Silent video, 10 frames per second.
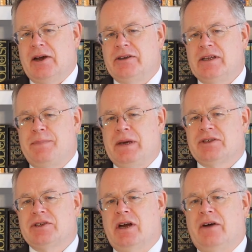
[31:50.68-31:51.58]
Her
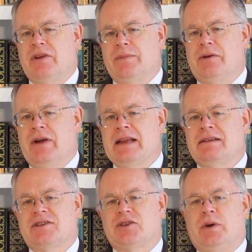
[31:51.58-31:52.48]
depiction of the
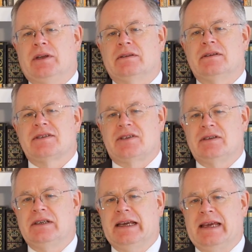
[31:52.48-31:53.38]
Miranda Swan
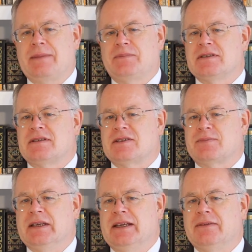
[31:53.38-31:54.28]
certainly captures
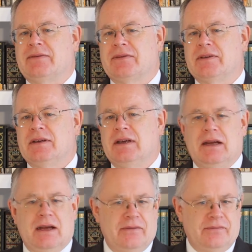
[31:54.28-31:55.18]
this belief.
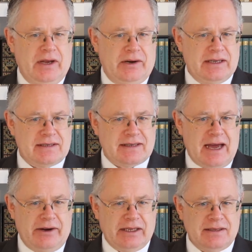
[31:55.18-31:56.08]
Various
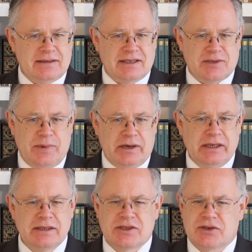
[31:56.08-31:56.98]
characters
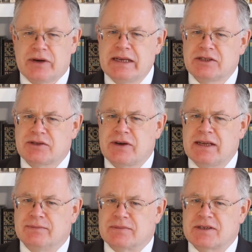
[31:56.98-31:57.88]
experience strange
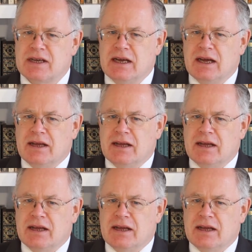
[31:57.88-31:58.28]
dreams.